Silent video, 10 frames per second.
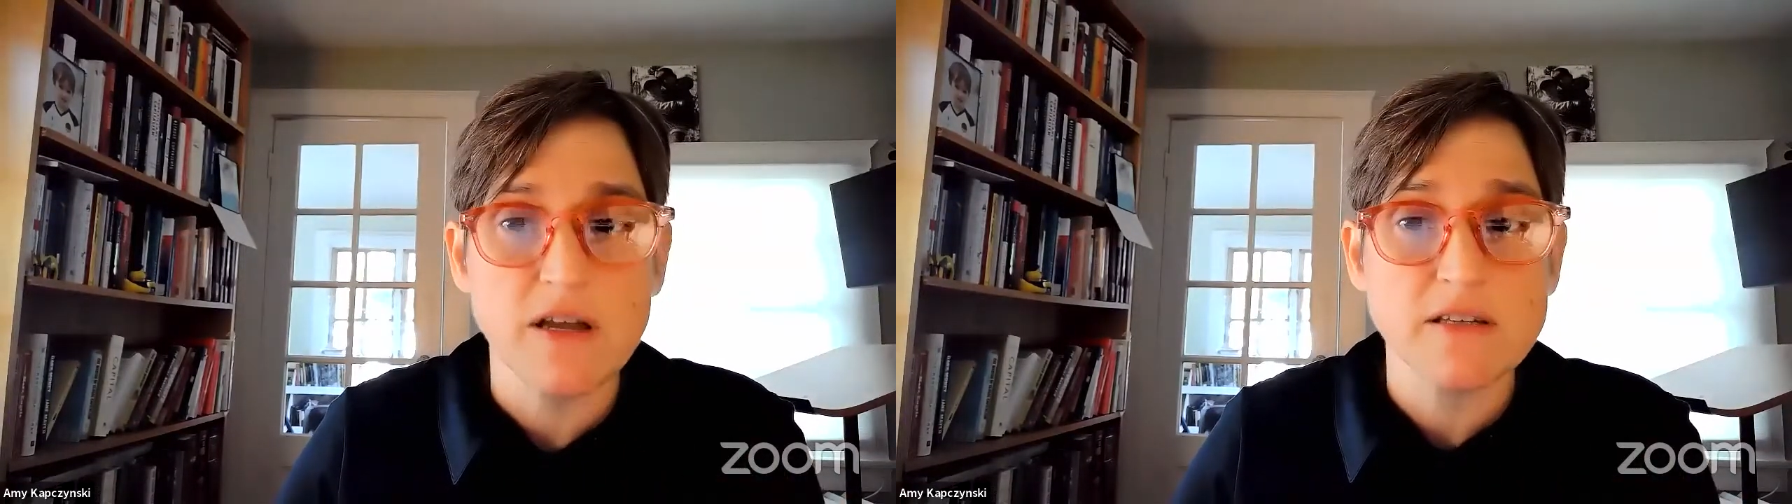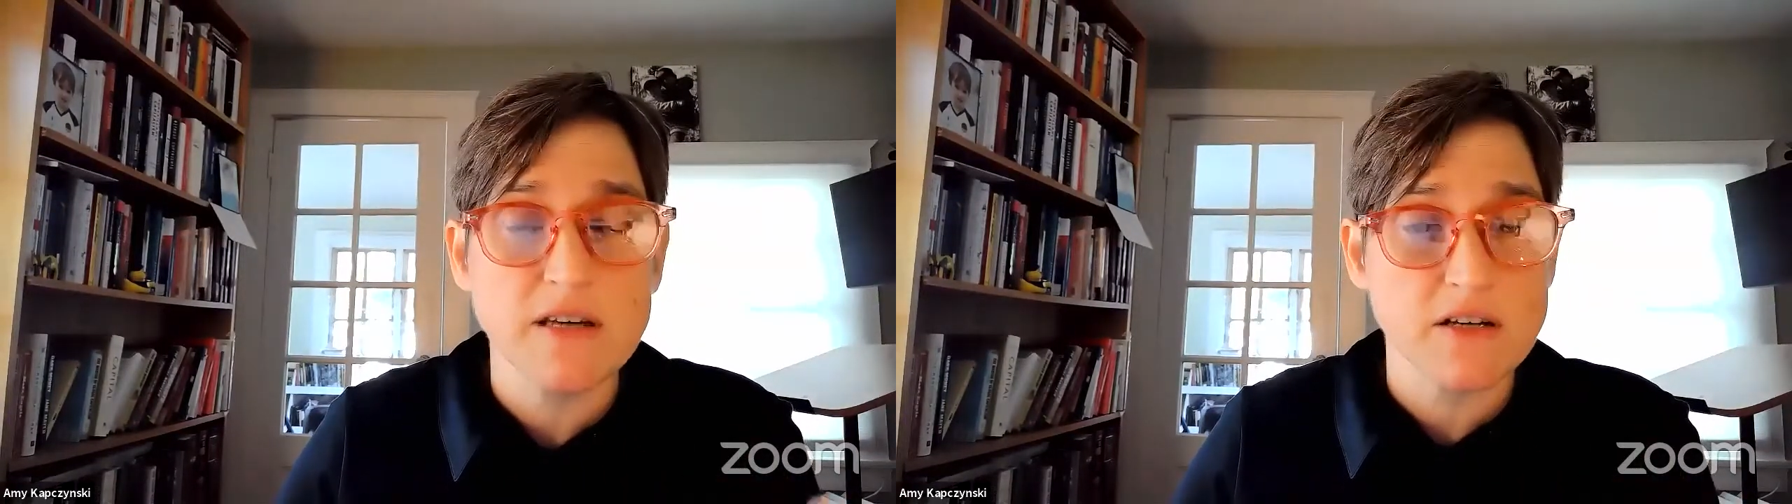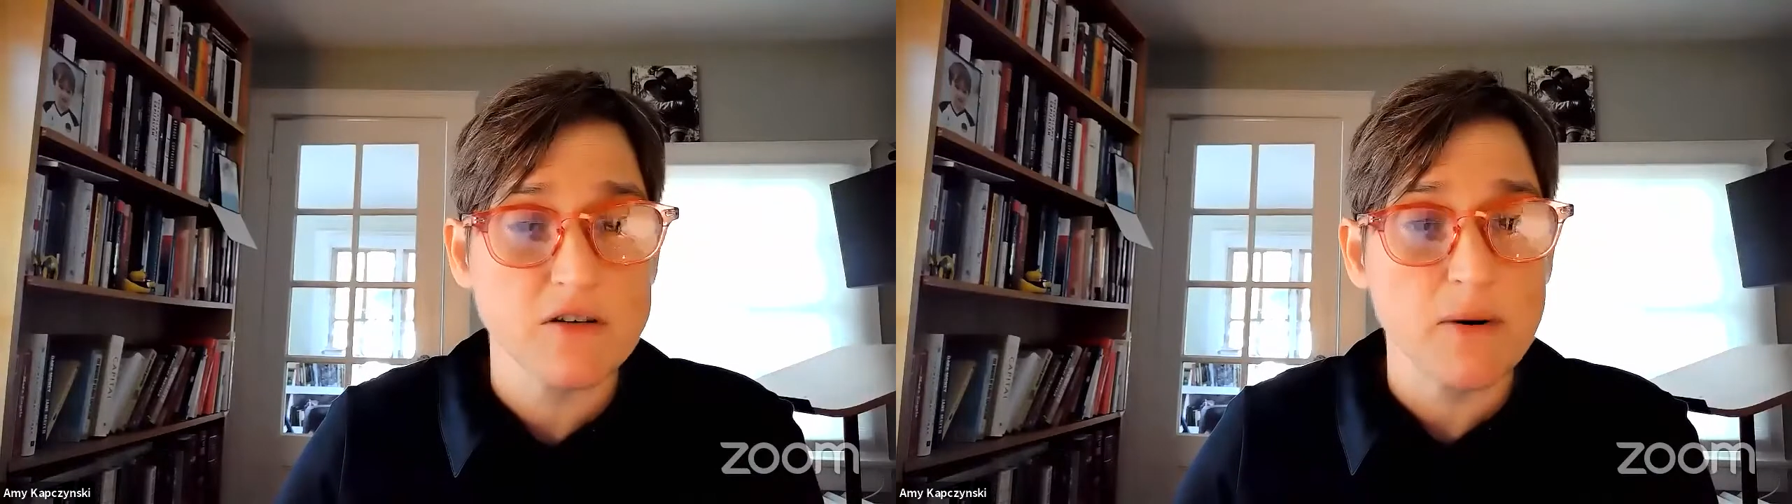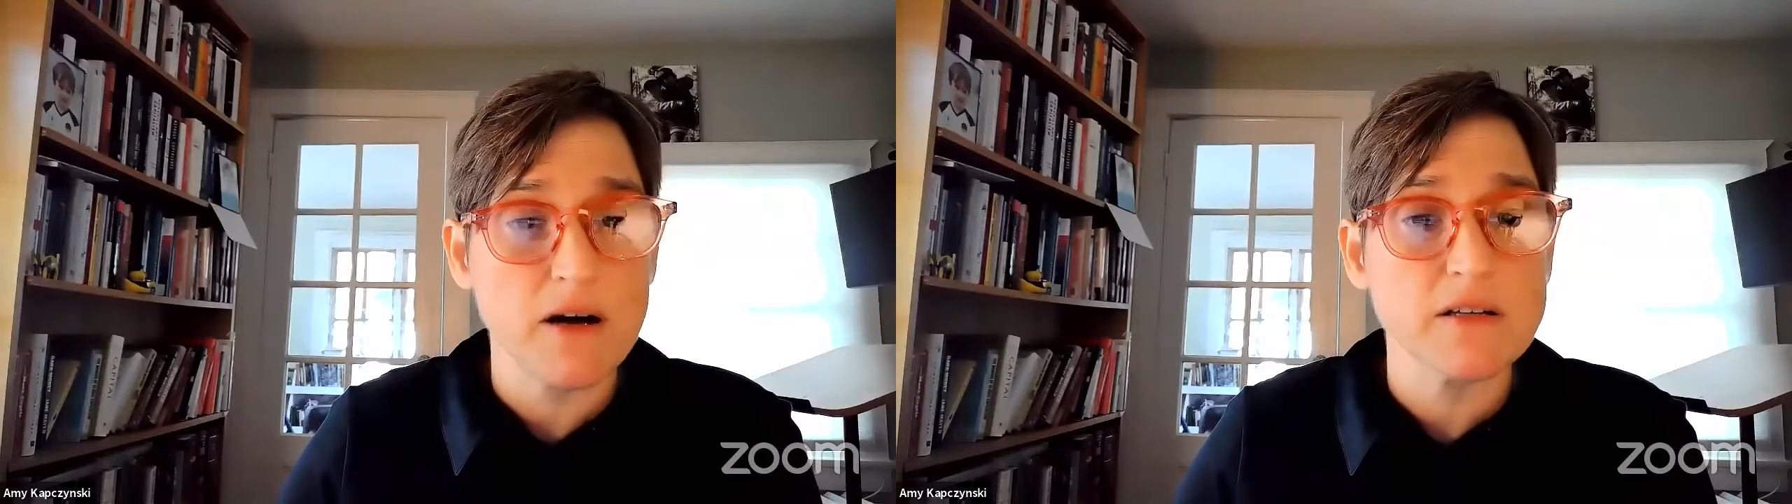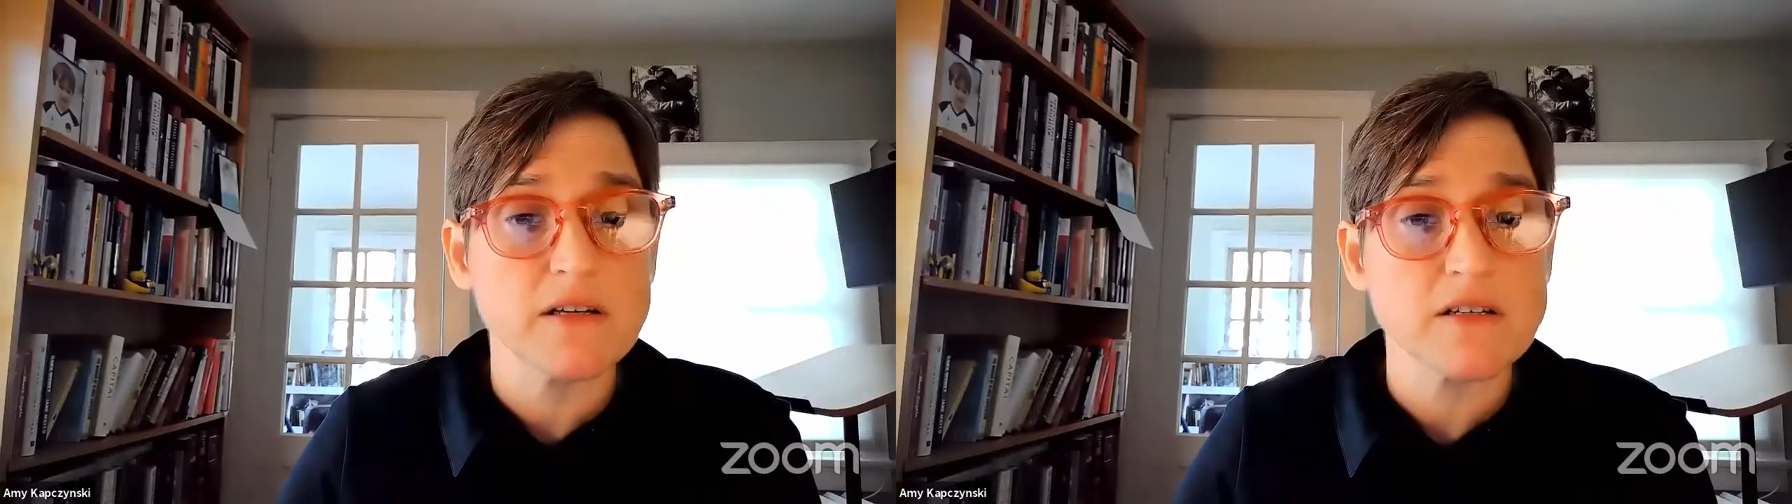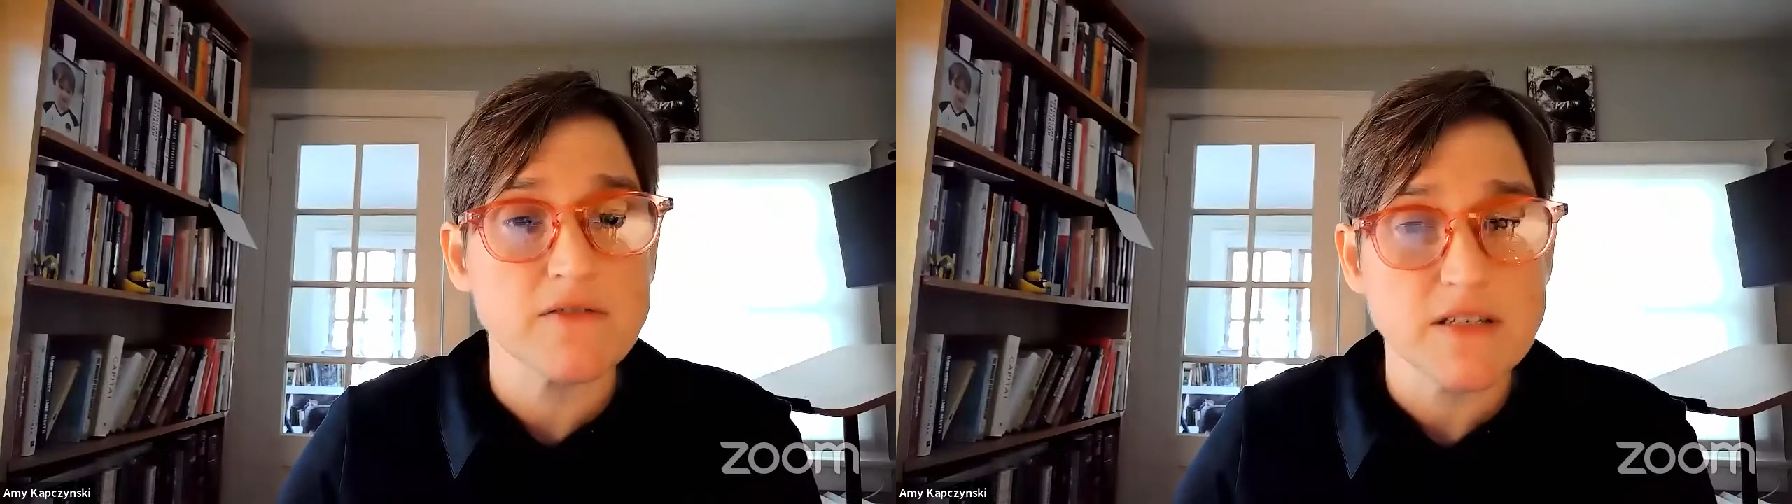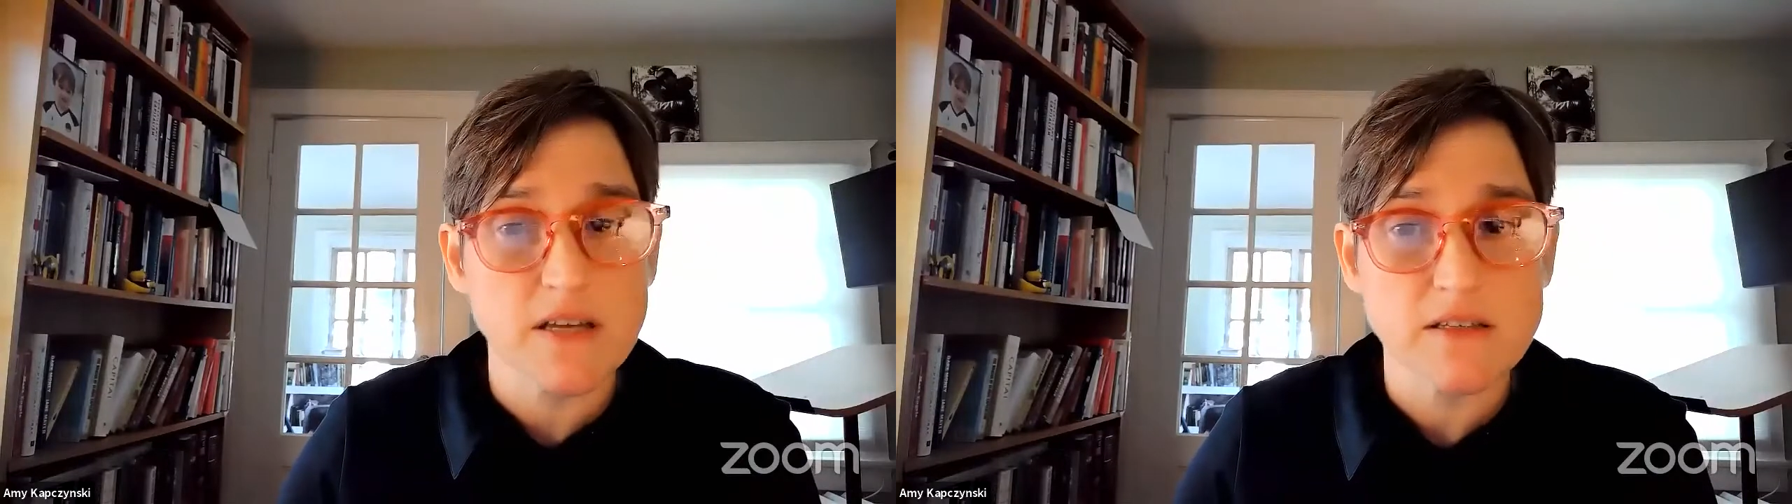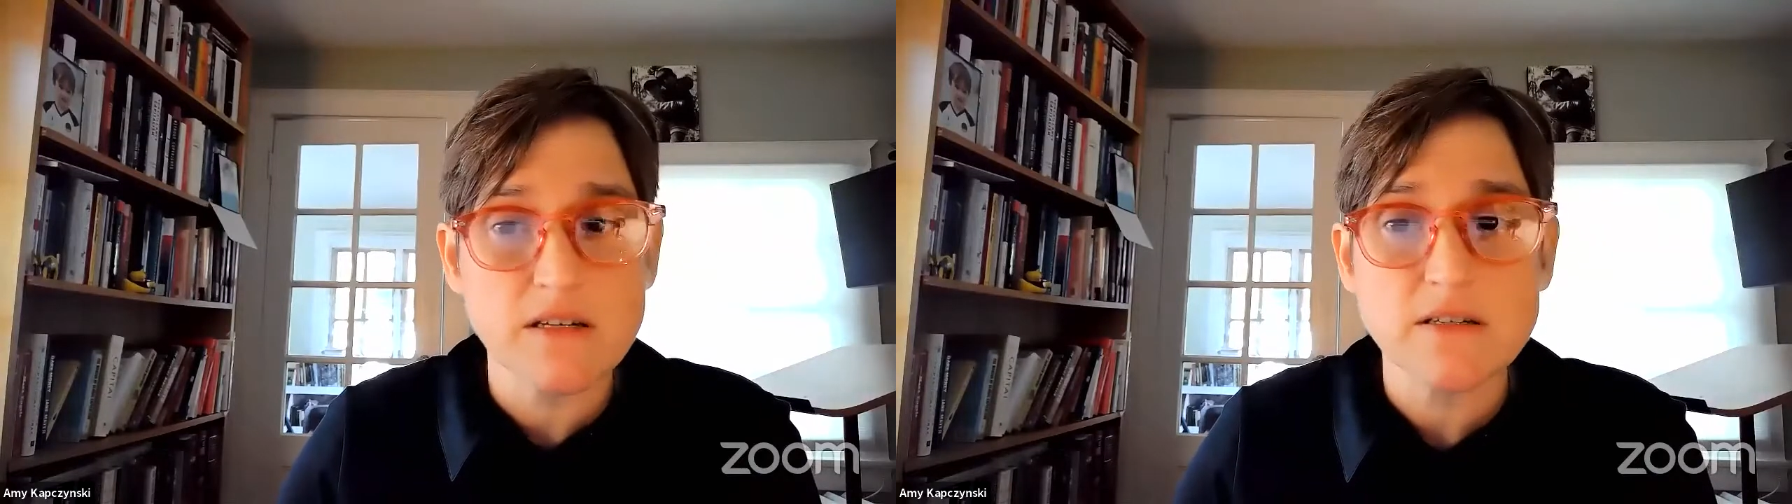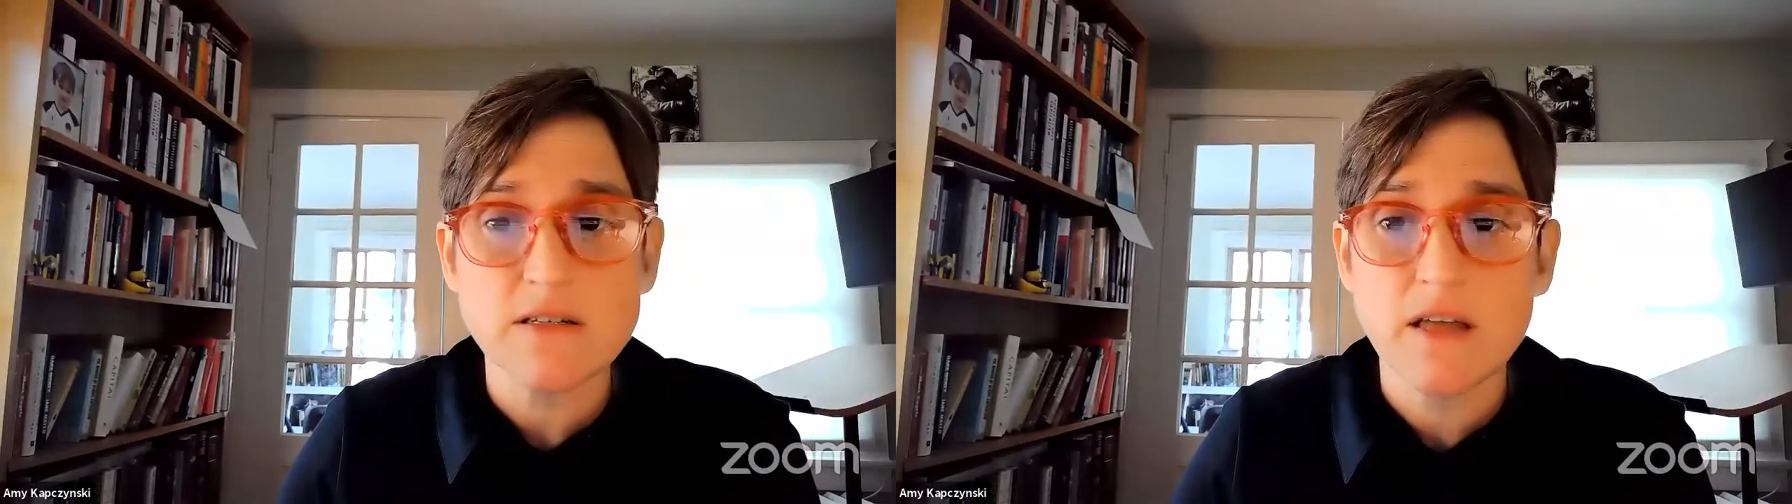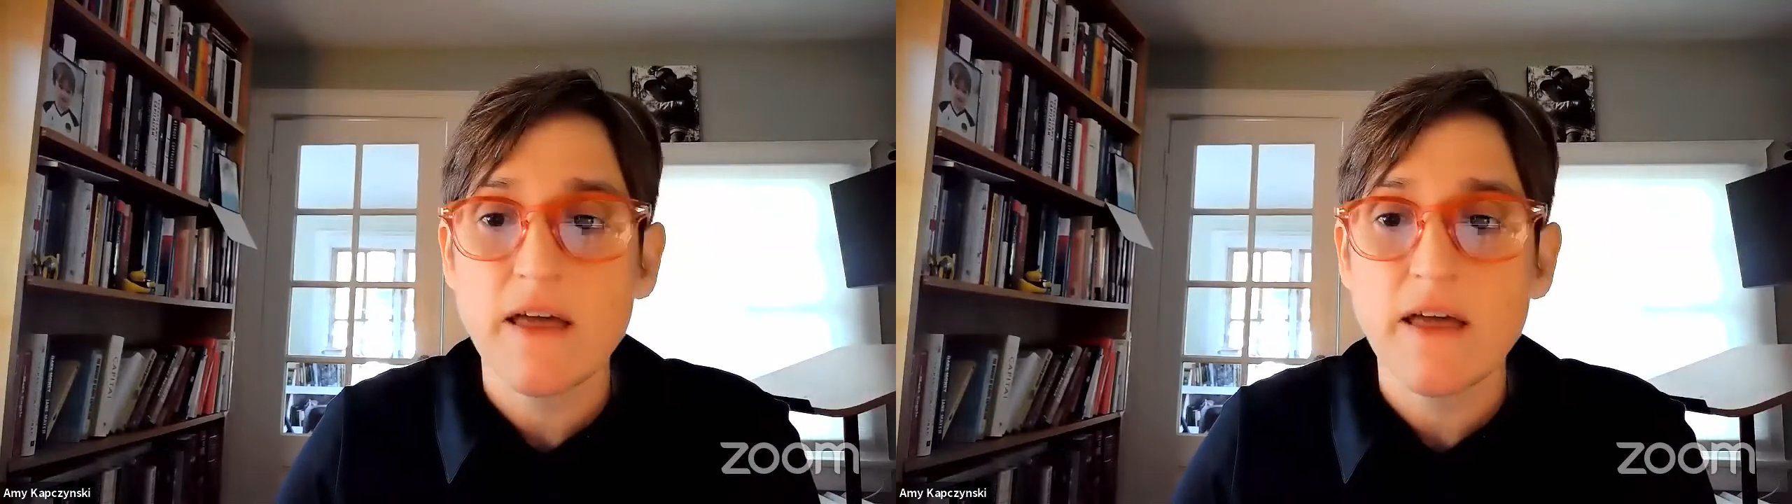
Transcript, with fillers: and technopolitics of the census,